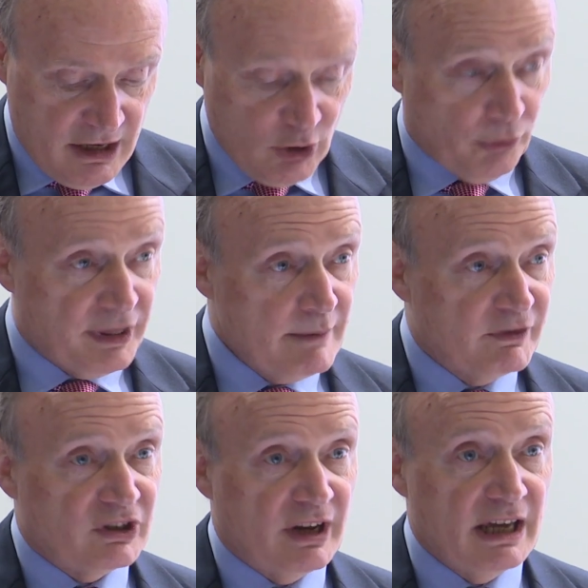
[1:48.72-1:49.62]
Your theme
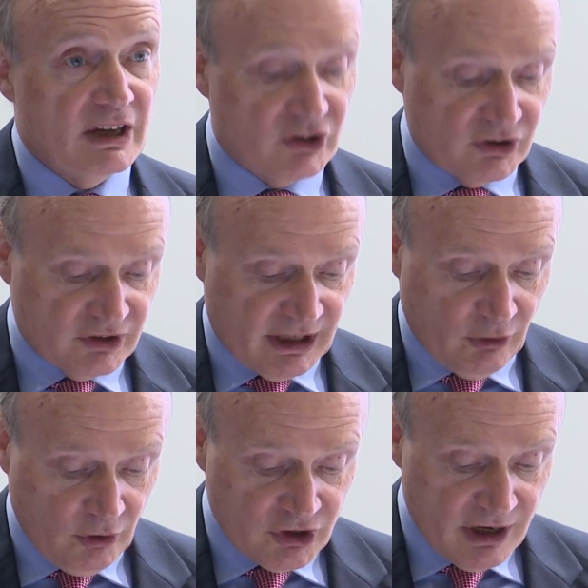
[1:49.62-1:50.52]
for today is
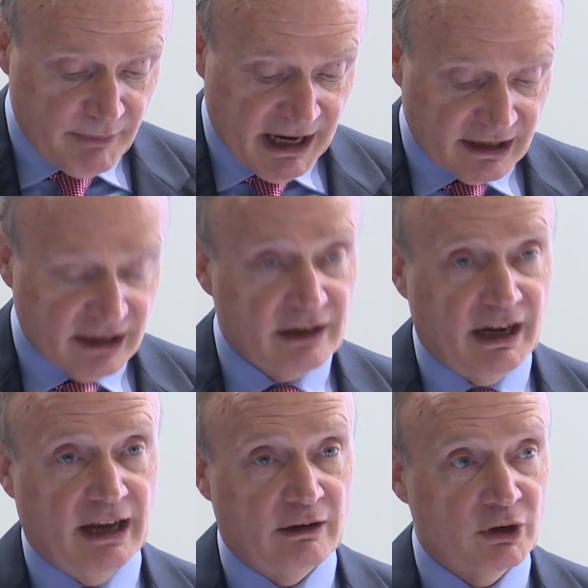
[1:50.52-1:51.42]
technology in banking
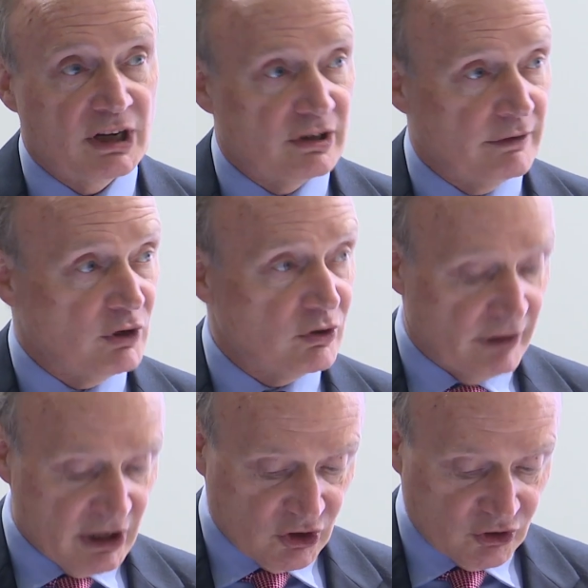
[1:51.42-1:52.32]
and looking to the future
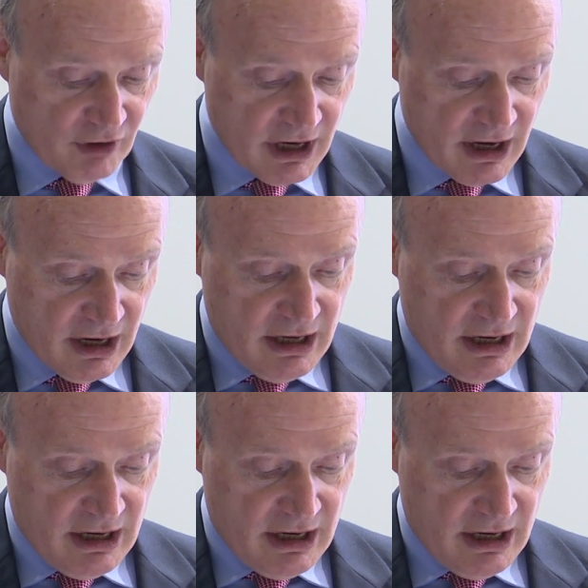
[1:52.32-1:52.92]
of the industry,